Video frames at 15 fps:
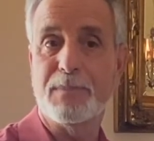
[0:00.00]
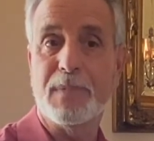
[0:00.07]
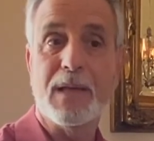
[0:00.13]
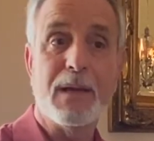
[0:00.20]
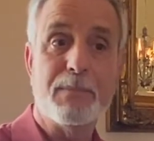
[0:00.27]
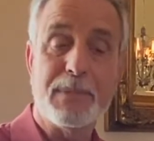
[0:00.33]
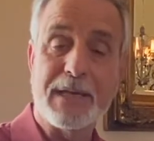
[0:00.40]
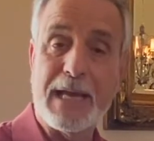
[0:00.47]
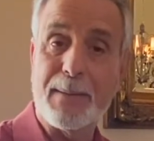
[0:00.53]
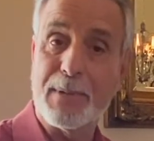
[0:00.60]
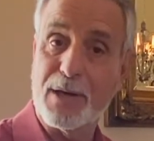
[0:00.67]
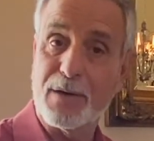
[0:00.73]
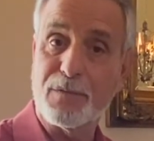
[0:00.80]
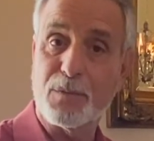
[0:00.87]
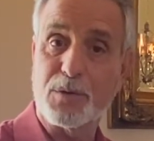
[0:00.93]
became an
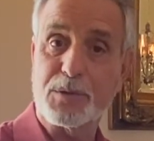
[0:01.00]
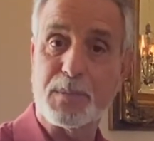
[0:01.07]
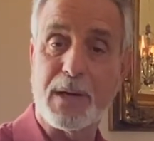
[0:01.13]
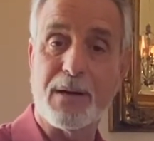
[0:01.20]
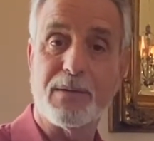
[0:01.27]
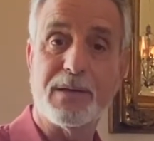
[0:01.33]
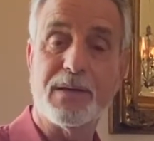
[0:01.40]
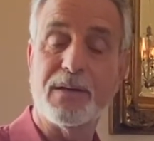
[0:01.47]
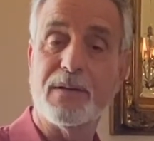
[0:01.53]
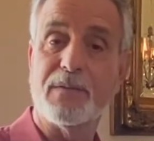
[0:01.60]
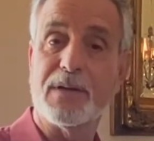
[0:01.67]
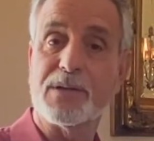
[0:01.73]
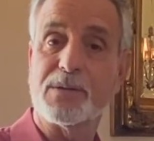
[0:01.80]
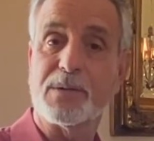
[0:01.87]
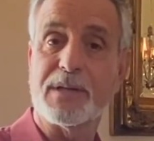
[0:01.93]
Air Force pilot and
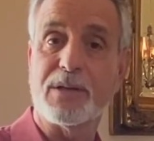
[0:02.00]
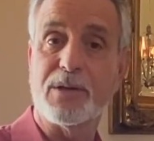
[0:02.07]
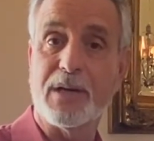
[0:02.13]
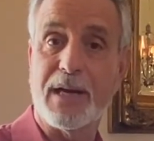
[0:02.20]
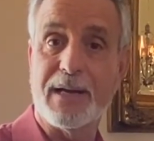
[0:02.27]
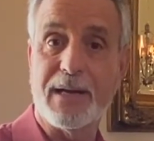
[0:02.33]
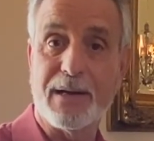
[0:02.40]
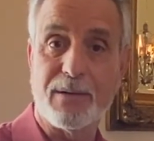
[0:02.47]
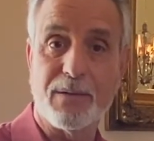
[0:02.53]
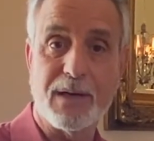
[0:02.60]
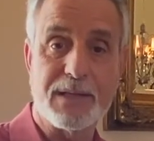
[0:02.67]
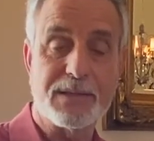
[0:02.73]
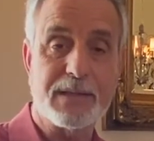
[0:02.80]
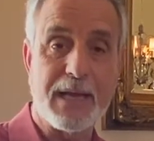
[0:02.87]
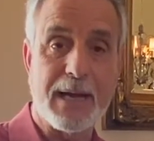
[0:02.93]
eventually a United
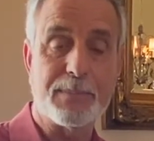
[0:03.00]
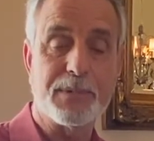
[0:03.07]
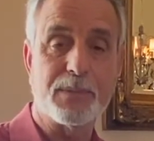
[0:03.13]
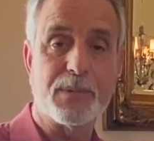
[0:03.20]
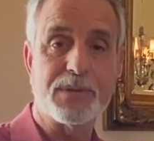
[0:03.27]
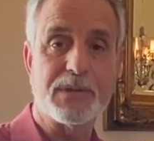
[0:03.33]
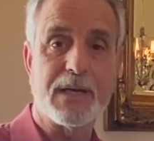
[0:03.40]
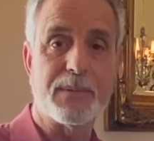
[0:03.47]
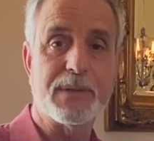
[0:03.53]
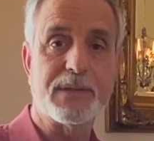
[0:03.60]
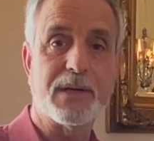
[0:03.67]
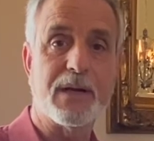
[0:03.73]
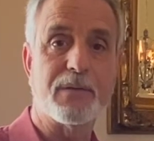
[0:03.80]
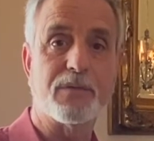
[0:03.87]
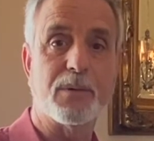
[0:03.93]
Airlines captain, which I
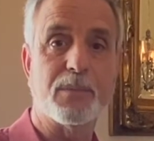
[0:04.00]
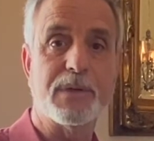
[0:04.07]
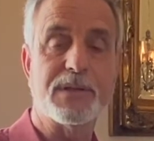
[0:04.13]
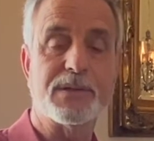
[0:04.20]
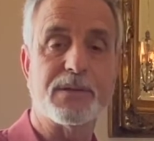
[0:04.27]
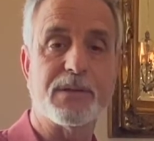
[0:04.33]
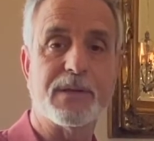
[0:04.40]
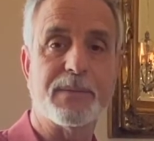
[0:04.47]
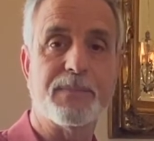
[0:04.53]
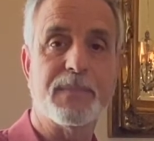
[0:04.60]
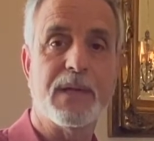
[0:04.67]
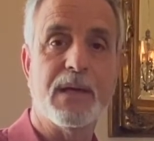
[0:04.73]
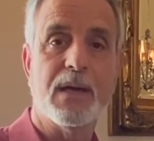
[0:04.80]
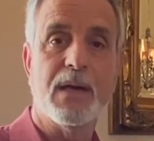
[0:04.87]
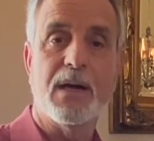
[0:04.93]
retired from recently.
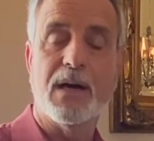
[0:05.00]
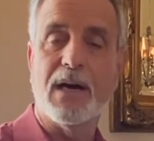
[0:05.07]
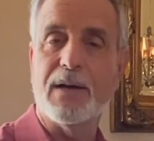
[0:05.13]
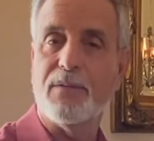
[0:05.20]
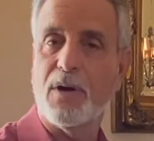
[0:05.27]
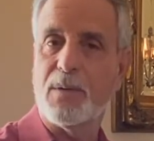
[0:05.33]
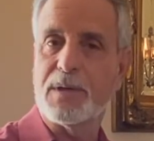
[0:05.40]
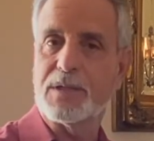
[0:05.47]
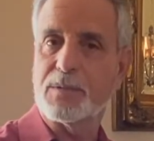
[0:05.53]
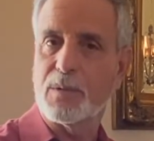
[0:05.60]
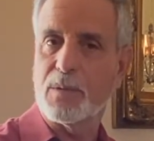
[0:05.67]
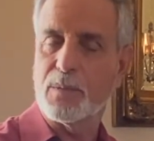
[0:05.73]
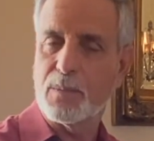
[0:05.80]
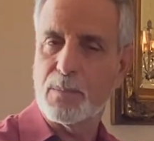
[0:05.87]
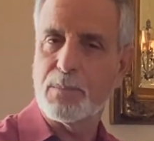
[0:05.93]
I've always
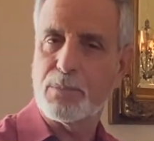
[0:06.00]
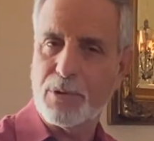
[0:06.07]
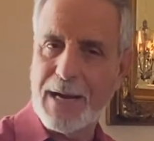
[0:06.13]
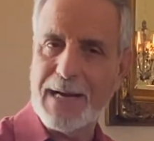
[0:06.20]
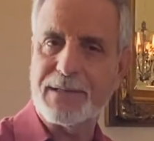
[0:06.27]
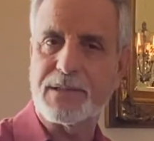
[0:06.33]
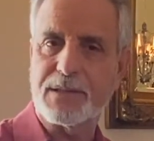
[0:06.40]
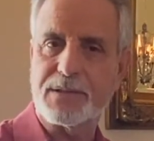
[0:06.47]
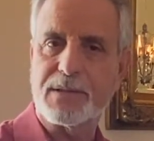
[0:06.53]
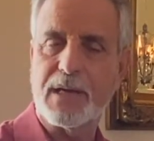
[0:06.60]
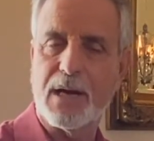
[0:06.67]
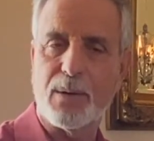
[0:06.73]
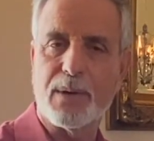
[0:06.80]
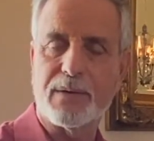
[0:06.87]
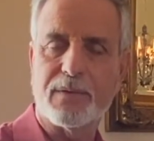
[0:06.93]
practiced,
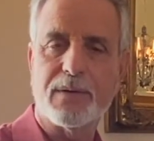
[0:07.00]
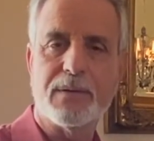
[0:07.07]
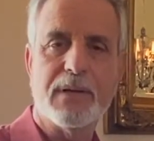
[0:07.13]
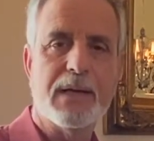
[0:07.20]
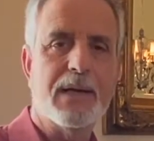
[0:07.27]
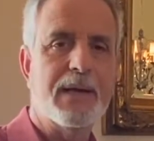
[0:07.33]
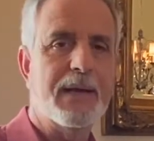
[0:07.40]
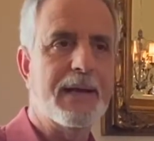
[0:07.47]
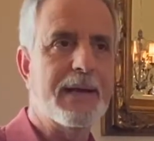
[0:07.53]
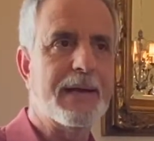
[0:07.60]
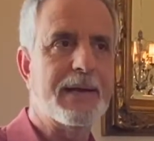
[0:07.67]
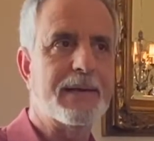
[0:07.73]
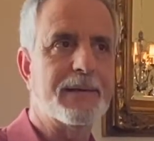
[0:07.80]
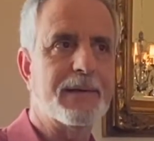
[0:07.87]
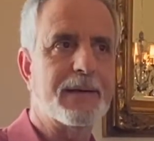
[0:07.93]
however,
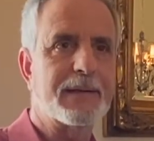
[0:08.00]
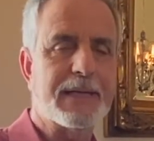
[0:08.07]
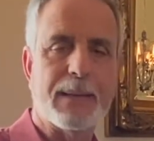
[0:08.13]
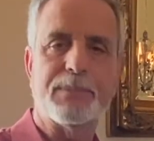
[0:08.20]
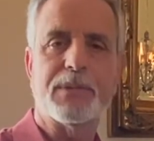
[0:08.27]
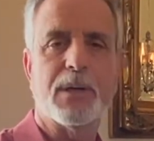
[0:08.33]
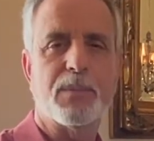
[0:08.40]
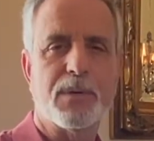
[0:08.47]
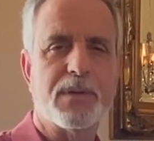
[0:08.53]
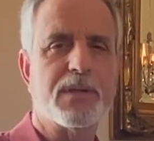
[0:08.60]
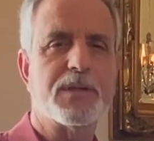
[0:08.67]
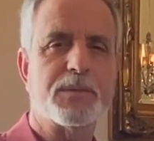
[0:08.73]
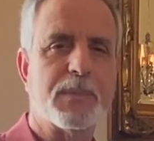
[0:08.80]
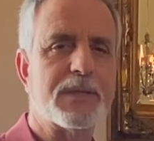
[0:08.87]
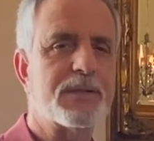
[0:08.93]
and kept up with it
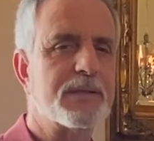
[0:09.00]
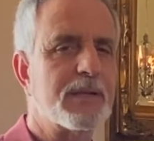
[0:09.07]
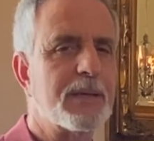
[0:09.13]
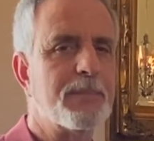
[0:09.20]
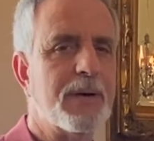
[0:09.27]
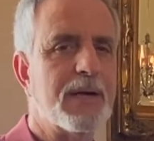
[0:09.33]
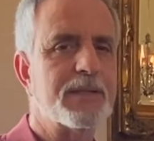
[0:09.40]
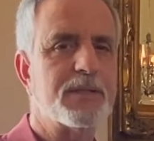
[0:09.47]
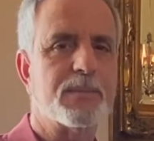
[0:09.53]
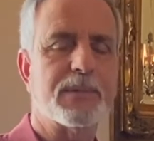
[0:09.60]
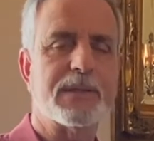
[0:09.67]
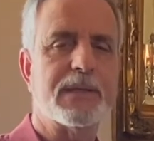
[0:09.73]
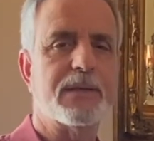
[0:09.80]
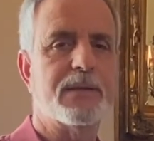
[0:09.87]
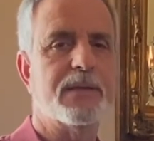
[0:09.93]
as much as I possibly
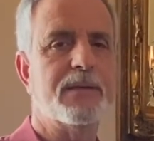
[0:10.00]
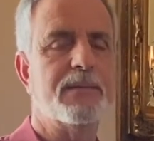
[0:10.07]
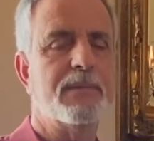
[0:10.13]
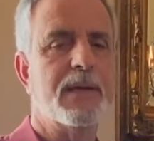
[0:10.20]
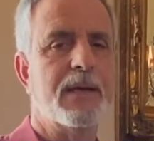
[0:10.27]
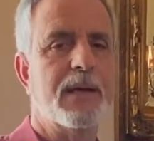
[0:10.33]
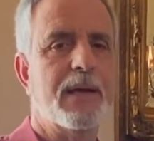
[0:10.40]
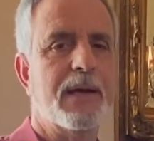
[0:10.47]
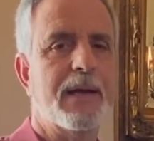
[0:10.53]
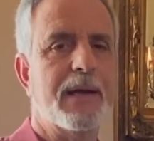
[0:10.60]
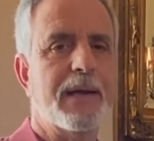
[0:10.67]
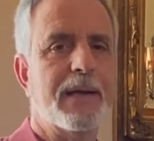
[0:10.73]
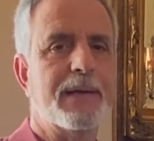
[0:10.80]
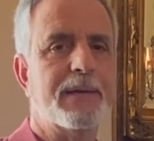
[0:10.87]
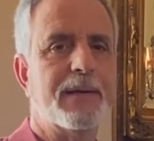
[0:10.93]
could.
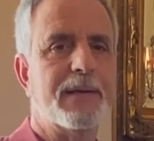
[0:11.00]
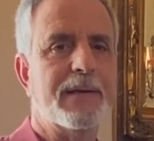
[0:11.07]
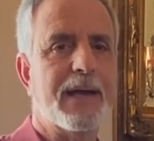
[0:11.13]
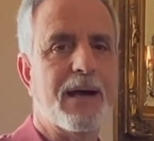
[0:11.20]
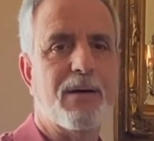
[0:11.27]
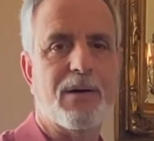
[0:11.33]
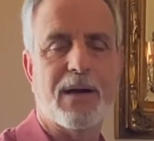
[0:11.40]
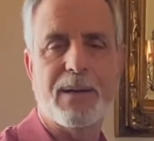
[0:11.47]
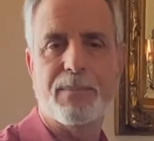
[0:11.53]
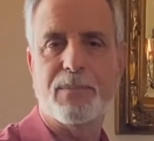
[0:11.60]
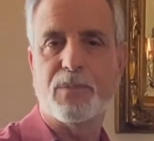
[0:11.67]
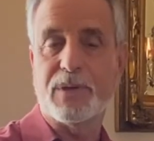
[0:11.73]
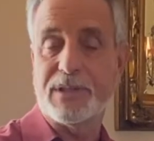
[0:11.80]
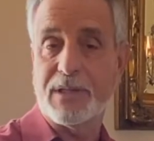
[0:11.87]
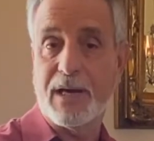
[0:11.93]
And now I'm
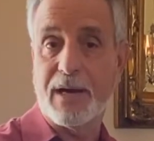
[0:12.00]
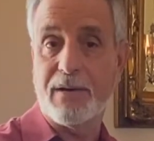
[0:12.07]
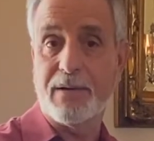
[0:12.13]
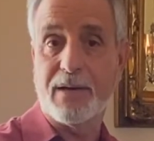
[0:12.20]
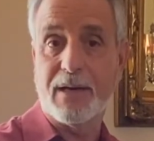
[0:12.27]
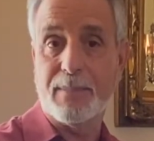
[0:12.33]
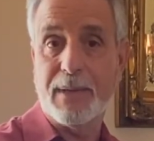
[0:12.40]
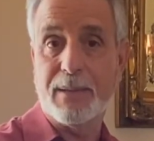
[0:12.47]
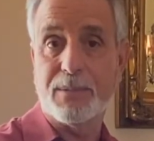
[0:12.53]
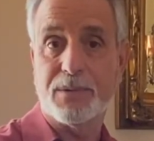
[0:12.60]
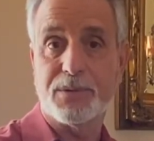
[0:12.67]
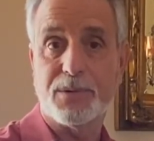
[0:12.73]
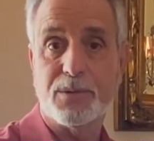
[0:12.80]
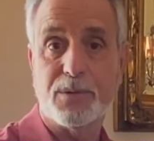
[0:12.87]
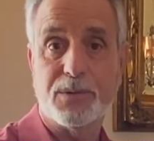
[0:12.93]
retired and I'm able
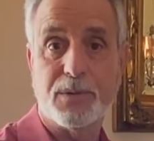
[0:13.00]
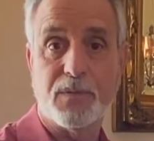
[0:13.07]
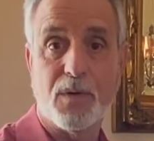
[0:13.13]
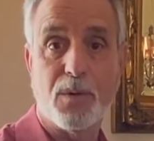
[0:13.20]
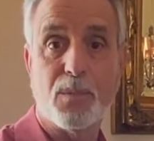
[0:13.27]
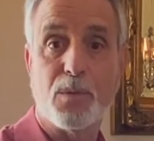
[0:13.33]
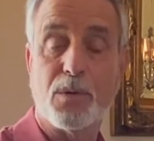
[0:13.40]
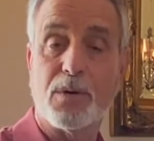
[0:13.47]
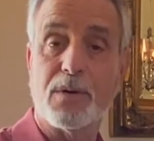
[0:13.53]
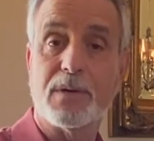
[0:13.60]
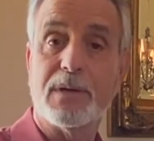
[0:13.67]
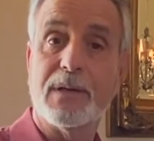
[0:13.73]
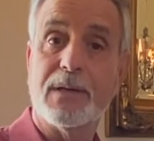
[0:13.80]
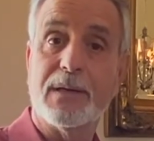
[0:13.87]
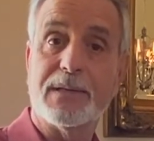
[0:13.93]
to devote more
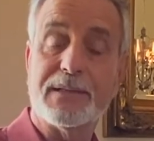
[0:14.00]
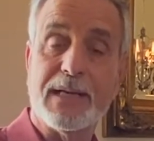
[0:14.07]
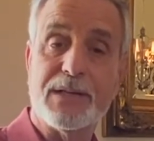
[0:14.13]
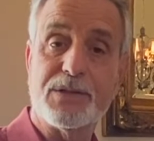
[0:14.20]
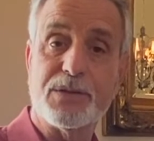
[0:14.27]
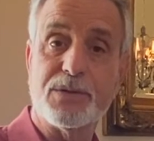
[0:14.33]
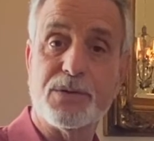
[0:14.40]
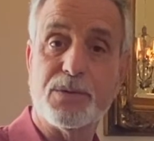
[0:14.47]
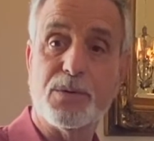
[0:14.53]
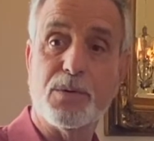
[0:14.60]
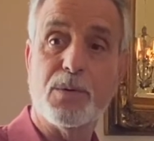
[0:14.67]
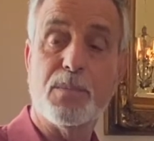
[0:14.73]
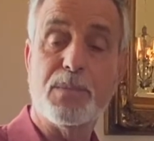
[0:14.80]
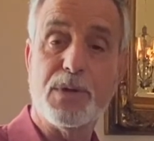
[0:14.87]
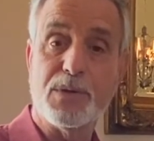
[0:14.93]
attention
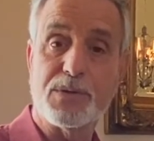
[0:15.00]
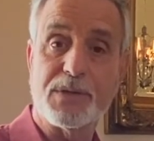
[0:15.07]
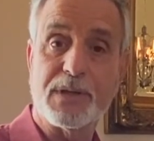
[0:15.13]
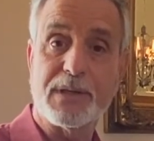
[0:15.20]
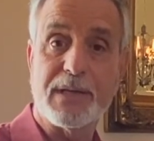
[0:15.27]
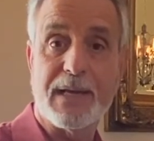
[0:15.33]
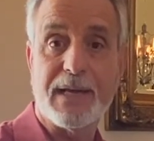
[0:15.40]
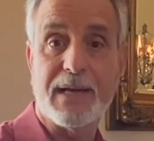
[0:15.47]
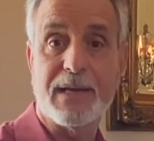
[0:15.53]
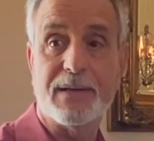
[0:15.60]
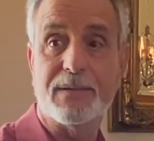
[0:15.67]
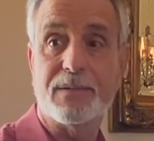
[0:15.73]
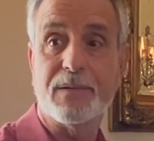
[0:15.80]
to music and